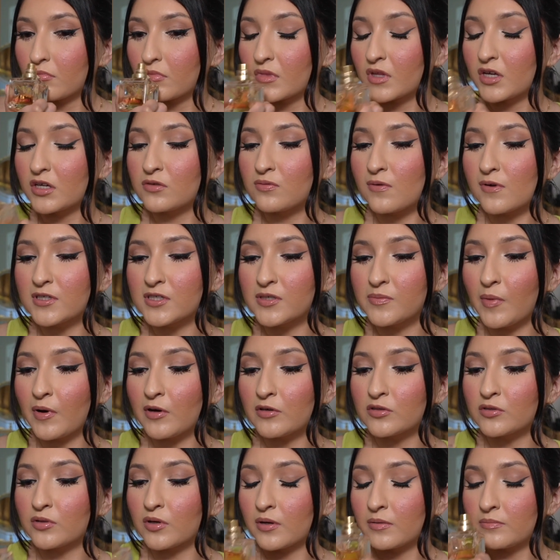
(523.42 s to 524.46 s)
This one
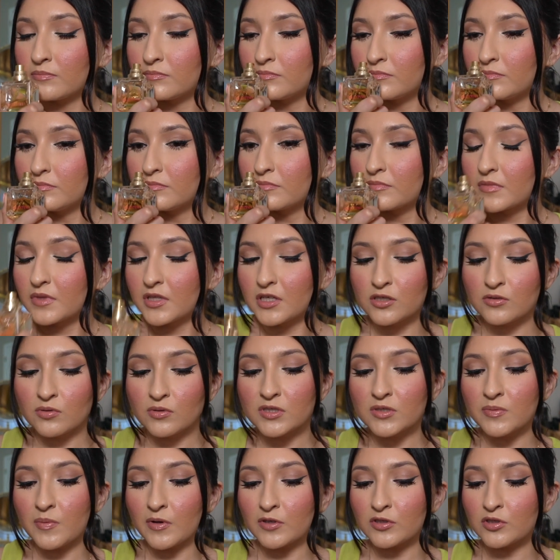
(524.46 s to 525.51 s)
smells this one
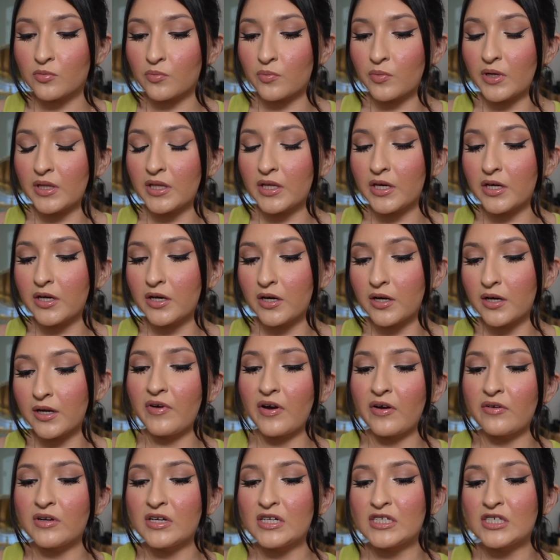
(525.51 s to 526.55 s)
smells really good.
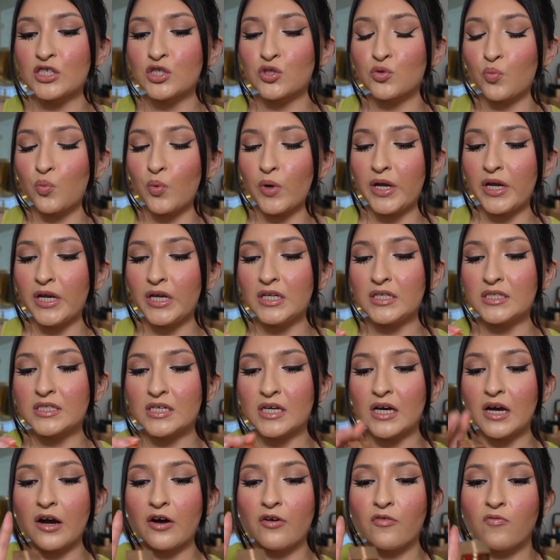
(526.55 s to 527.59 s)
Very sweet,
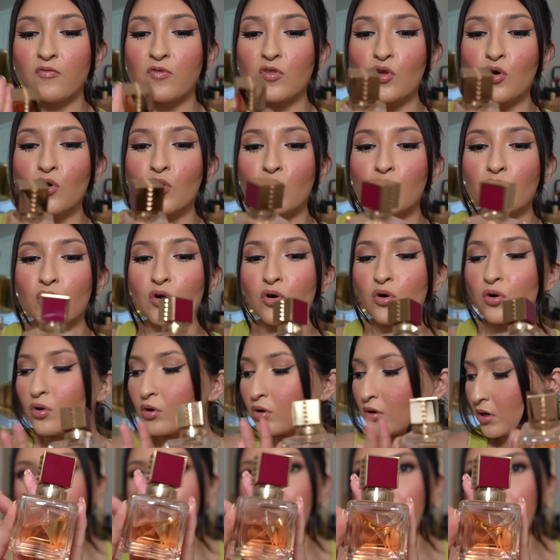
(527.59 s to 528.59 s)
floral.